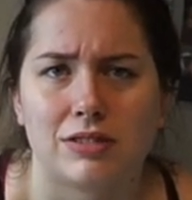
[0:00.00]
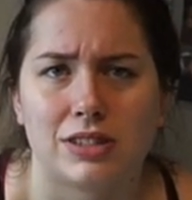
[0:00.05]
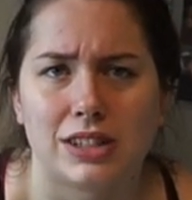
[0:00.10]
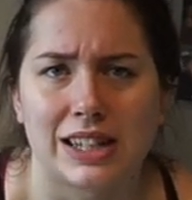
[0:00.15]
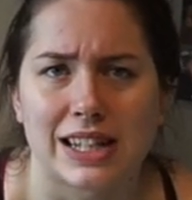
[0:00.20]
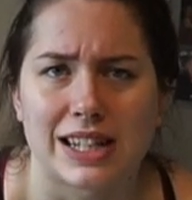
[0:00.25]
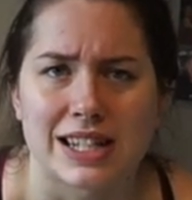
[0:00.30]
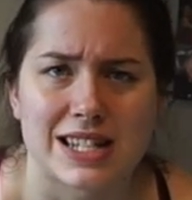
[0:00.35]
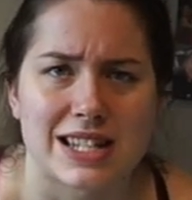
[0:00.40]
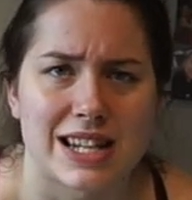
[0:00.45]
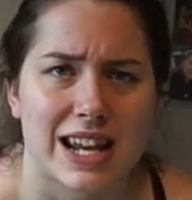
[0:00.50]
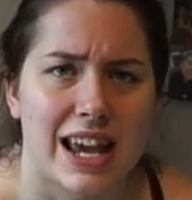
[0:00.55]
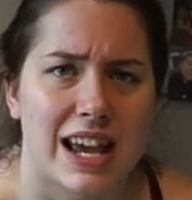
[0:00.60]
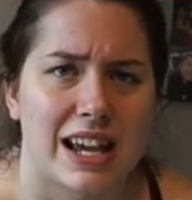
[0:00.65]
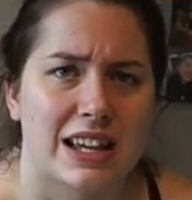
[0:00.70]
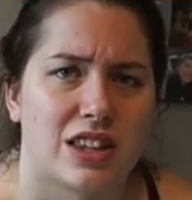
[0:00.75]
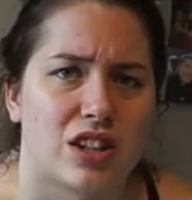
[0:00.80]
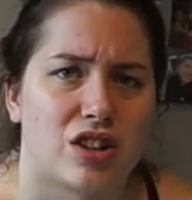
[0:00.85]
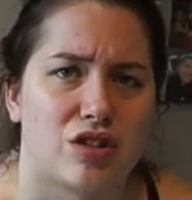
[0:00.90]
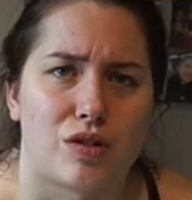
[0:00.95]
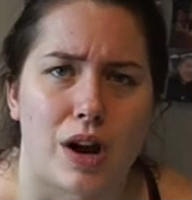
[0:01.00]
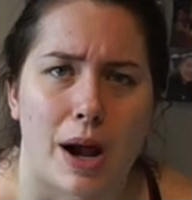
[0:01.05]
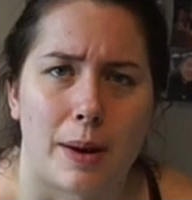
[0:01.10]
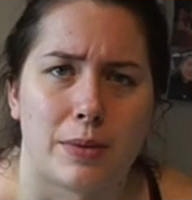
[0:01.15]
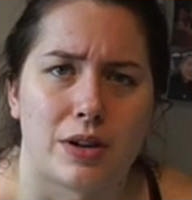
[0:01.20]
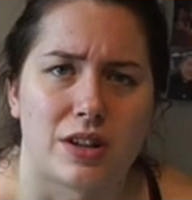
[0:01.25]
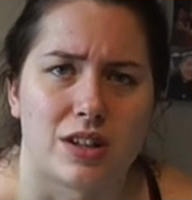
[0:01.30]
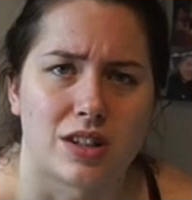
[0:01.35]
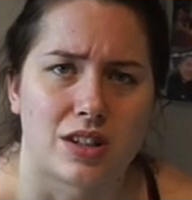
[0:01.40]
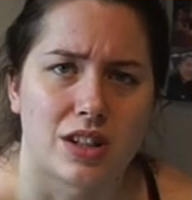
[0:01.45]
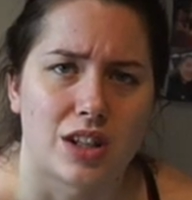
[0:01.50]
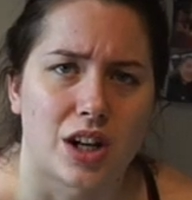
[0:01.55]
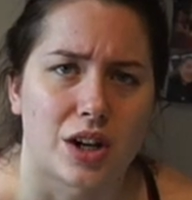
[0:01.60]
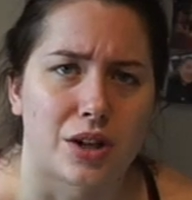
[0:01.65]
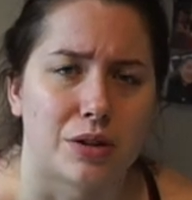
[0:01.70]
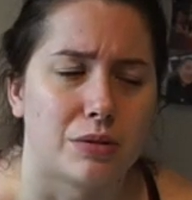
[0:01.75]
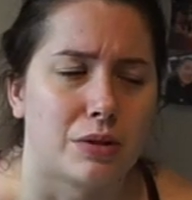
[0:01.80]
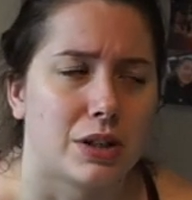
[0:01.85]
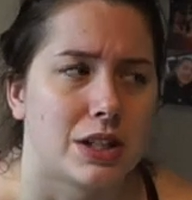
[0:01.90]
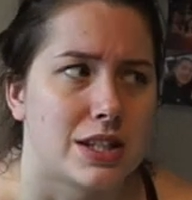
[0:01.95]
listening and the grammar, you
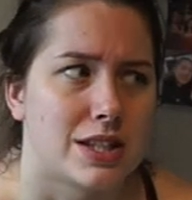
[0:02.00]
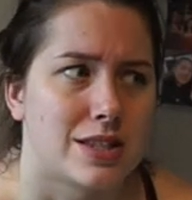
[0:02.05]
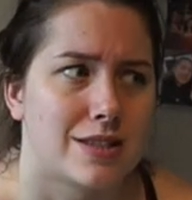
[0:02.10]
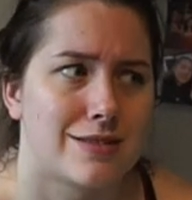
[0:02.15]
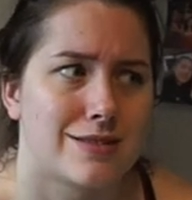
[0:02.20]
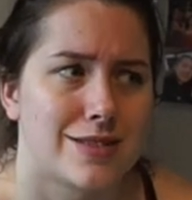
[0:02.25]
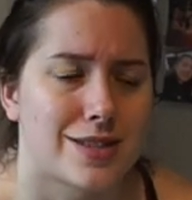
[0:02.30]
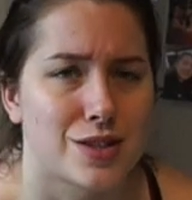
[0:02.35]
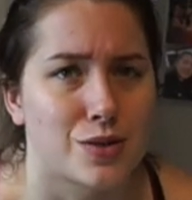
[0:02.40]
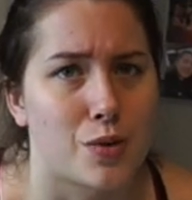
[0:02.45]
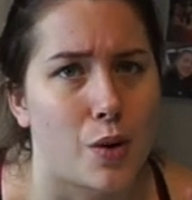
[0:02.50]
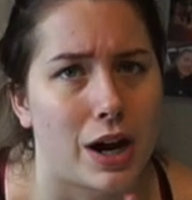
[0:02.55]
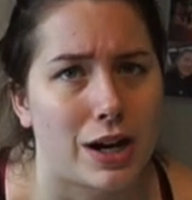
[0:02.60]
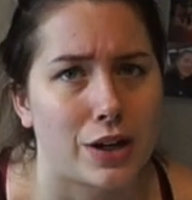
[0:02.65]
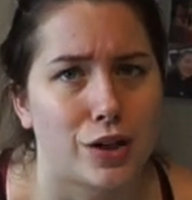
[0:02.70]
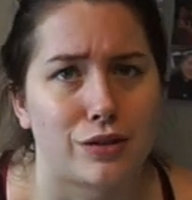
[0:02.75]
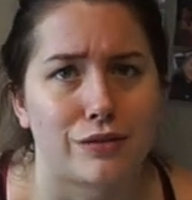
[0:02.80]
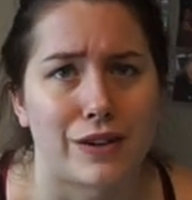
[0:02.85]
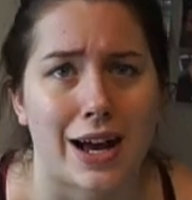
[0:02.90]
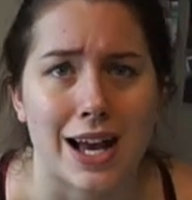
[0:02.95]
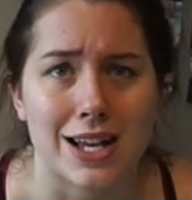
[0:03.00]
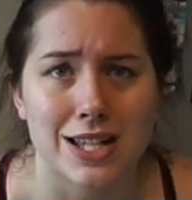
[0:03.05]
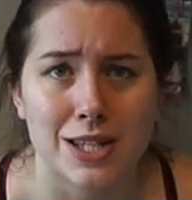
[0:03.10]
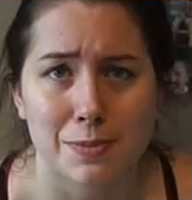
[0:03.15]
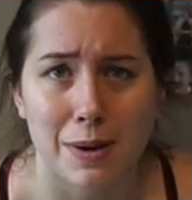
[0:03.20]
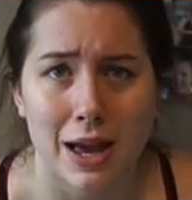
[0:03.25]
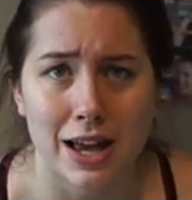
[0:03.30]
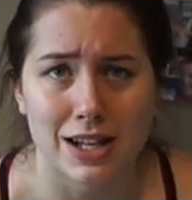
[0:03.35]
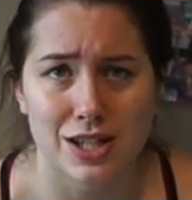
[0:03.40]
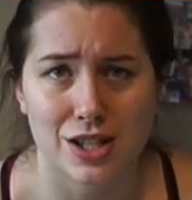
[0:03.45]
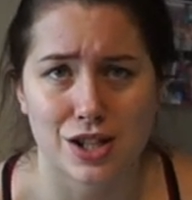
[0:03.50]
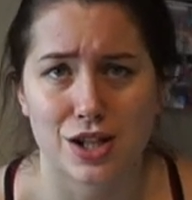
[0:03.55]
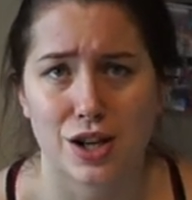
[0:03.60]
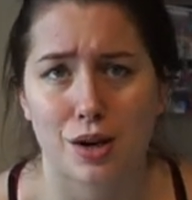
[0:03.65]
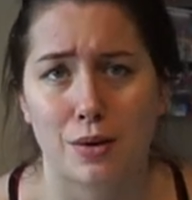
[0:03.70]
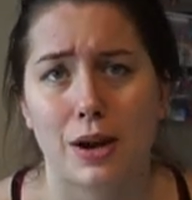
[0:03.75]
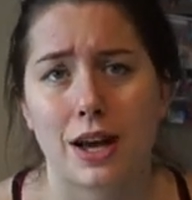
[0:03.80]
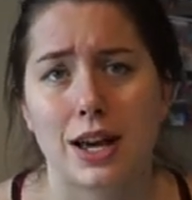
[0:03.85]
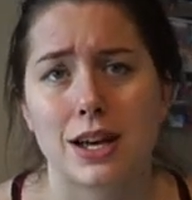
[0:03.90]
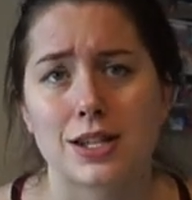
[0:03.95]
know, there's quite a lot of aspects
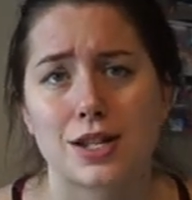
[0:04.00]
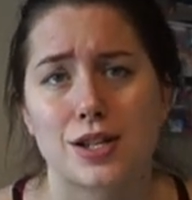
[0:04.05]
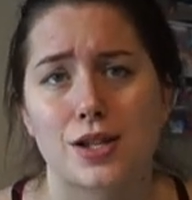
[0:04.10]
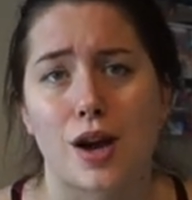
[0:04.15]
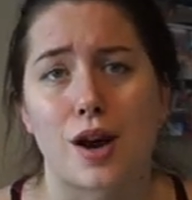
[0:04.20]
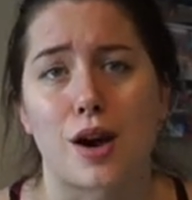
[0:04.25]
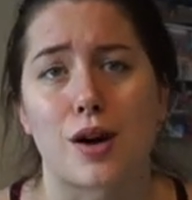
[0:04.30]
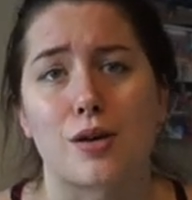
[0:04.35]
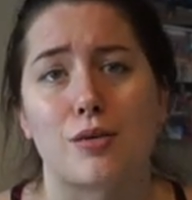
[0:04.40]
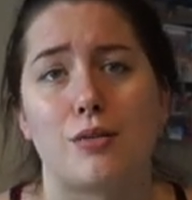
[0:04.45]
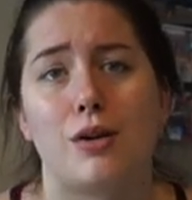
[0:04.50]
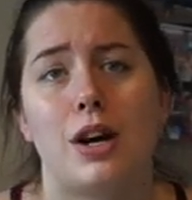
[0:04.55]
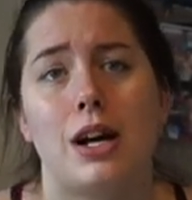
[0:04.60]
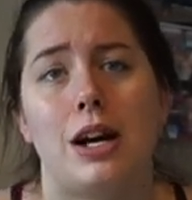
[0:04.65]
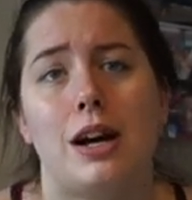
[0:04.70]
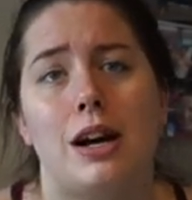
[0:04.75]
to it, so